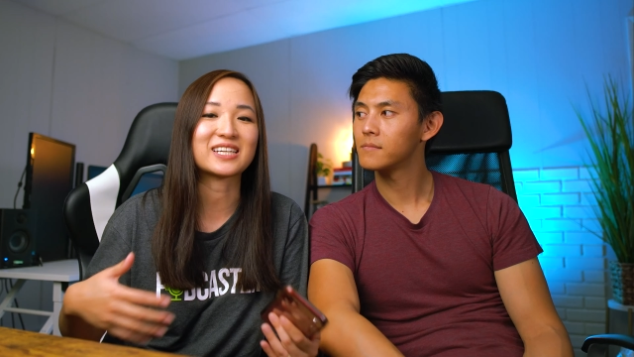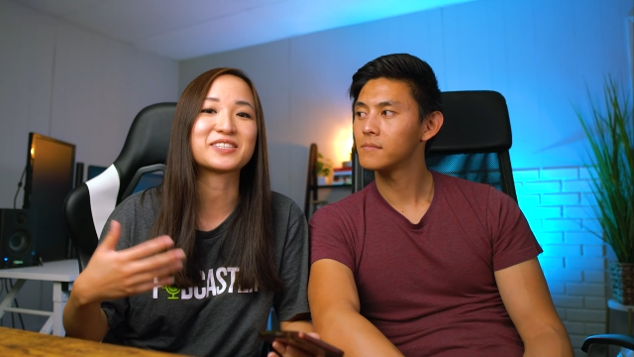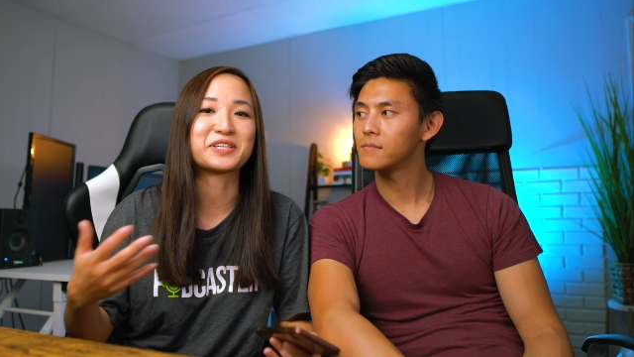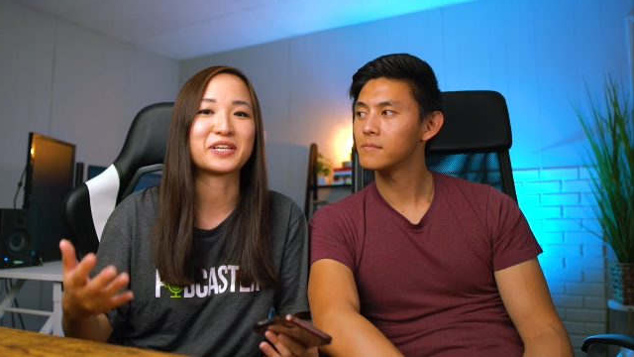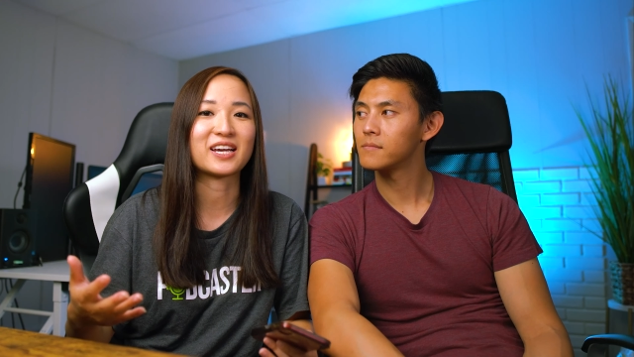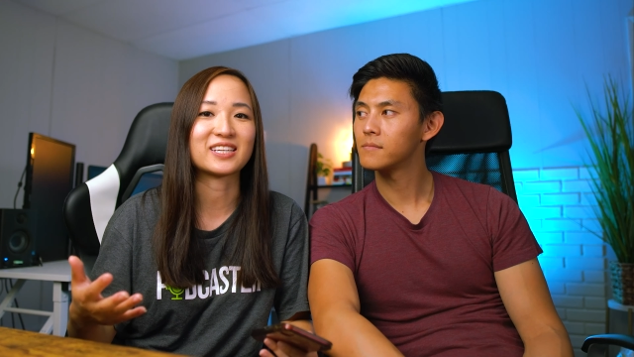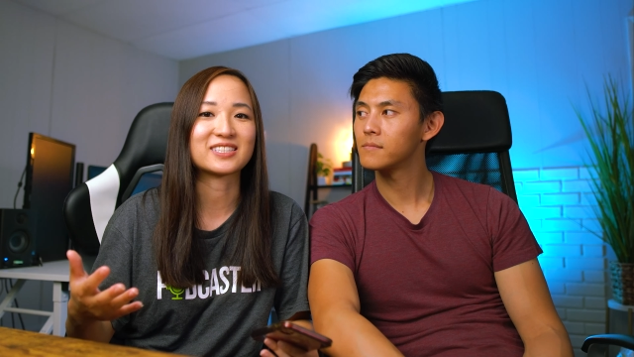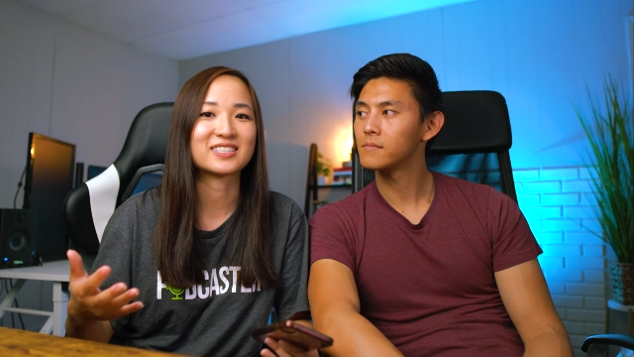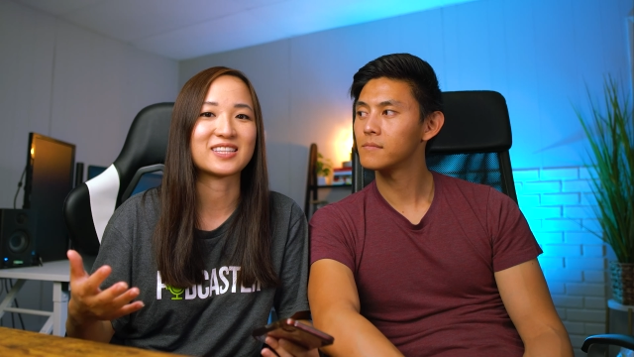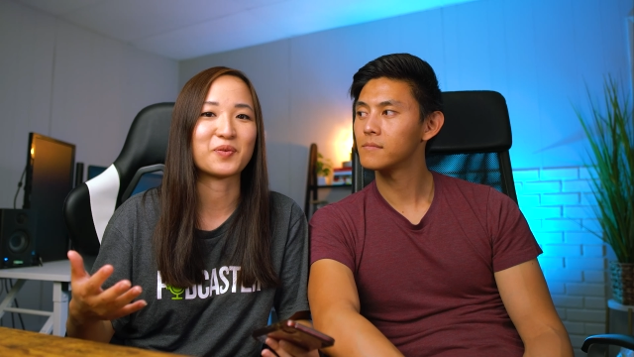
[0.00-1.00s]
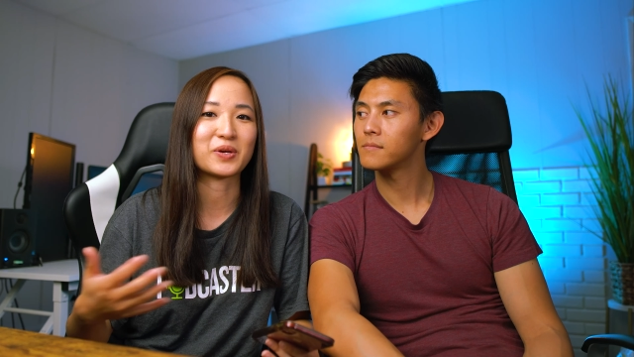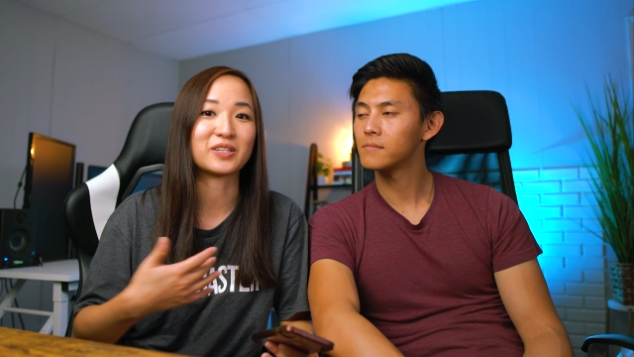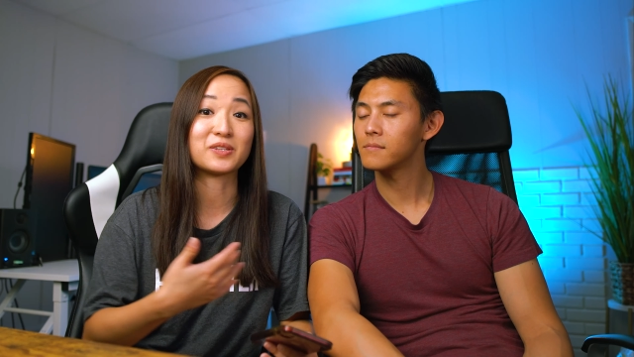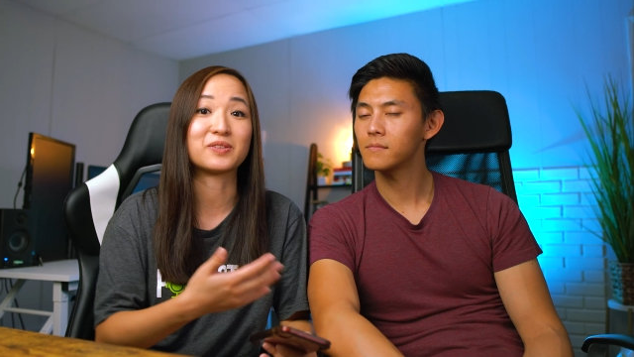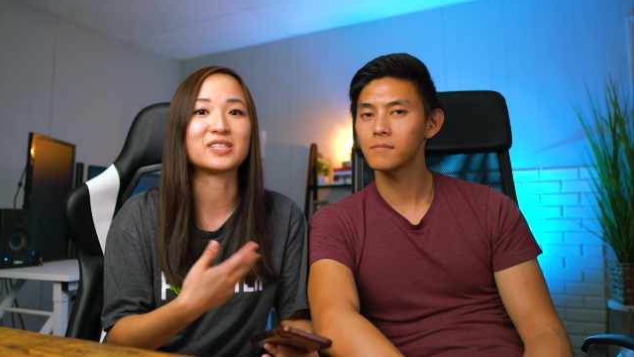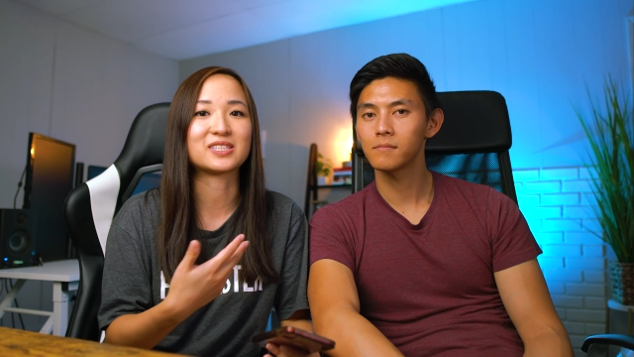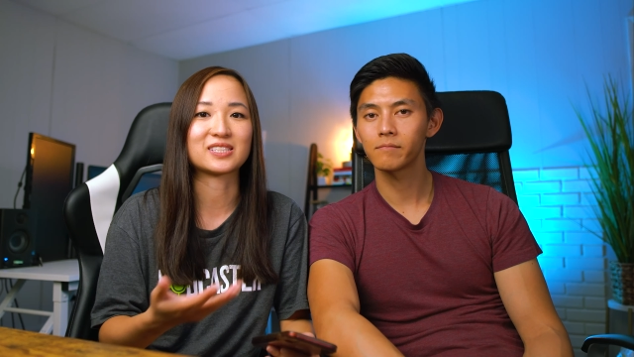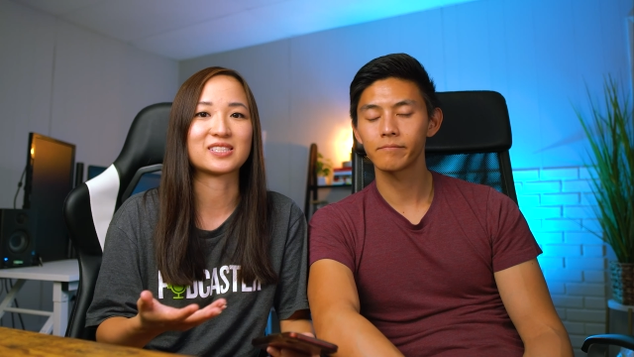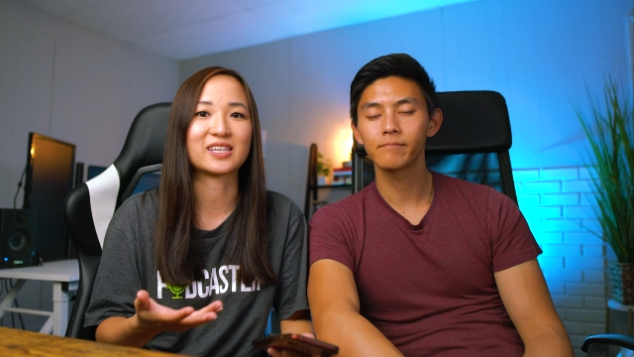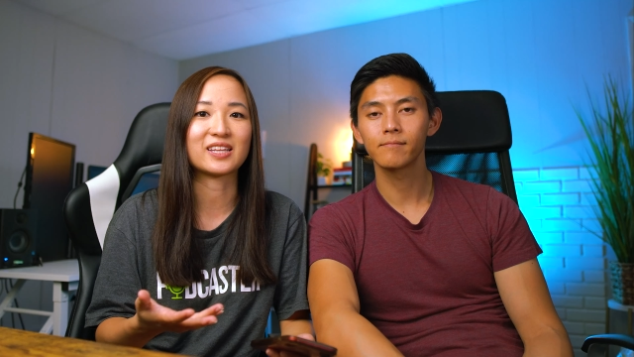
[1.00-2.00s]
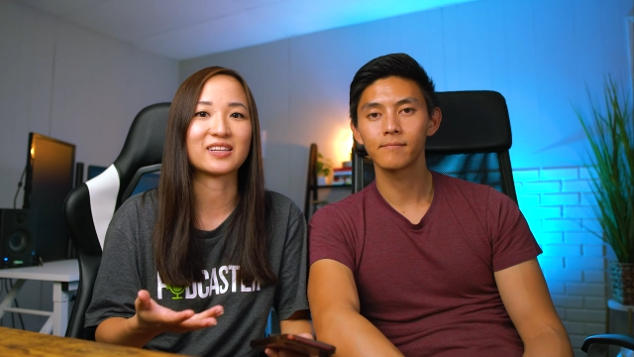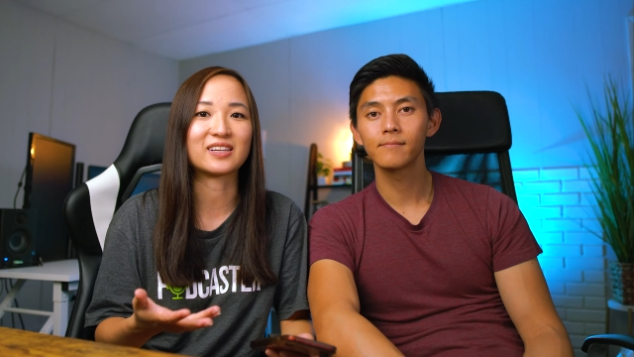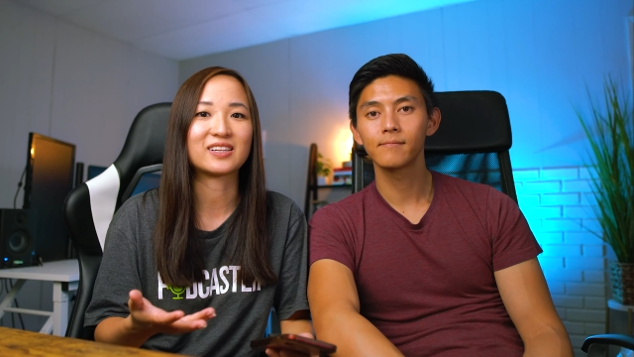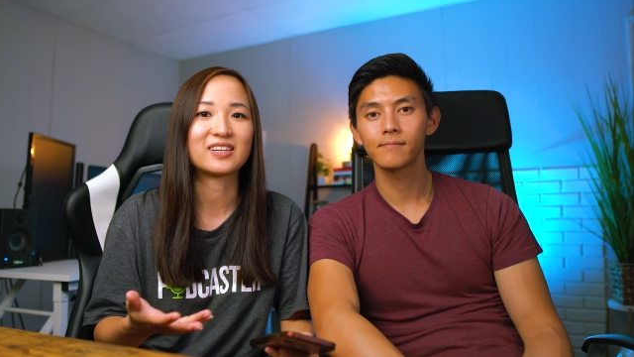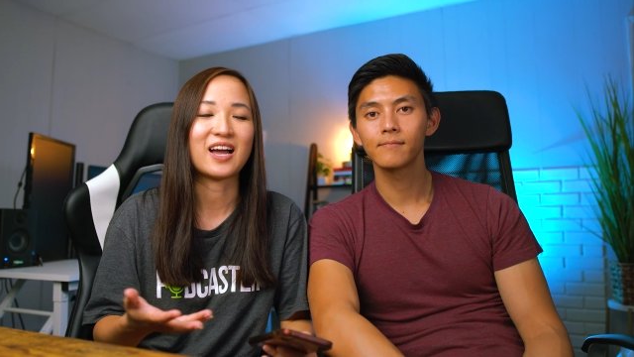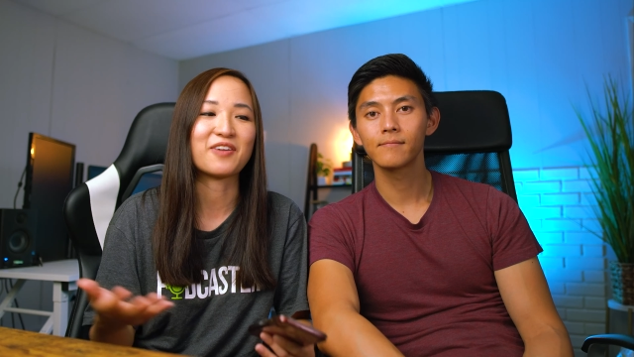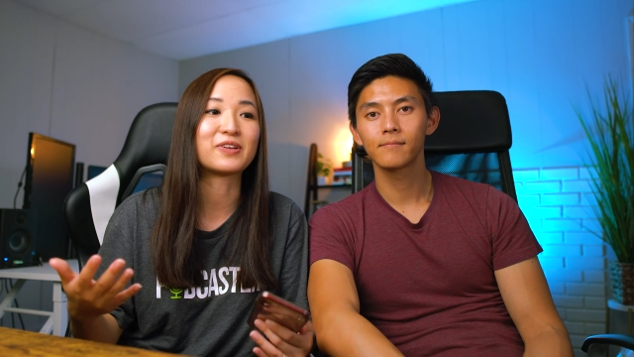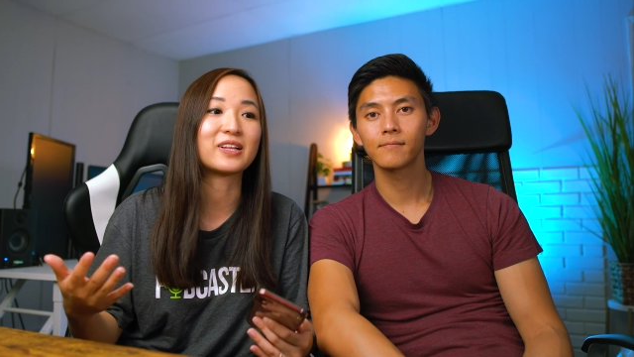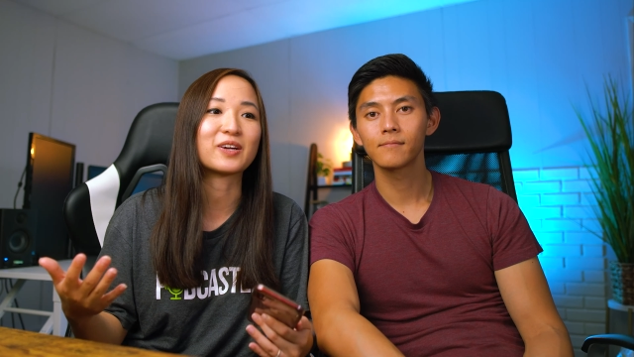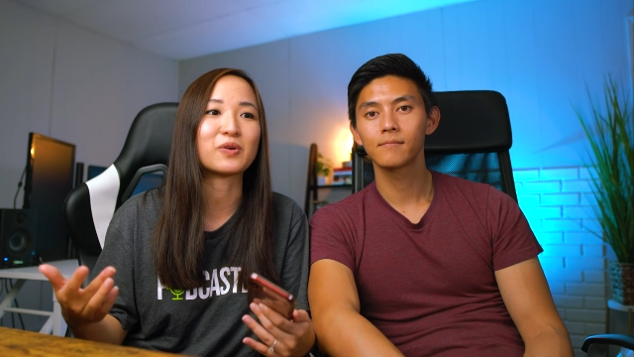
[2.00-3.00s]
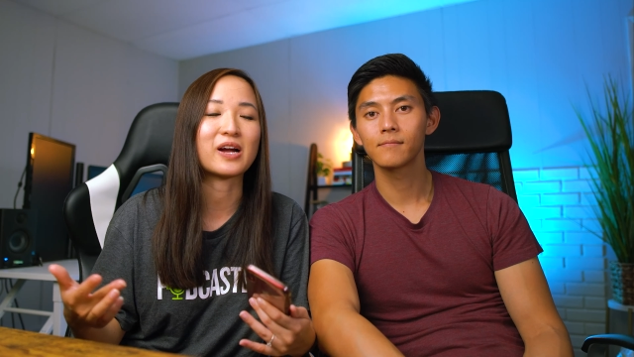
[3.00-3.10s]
Speaker 1: actually nice that we can do these things together. I feel like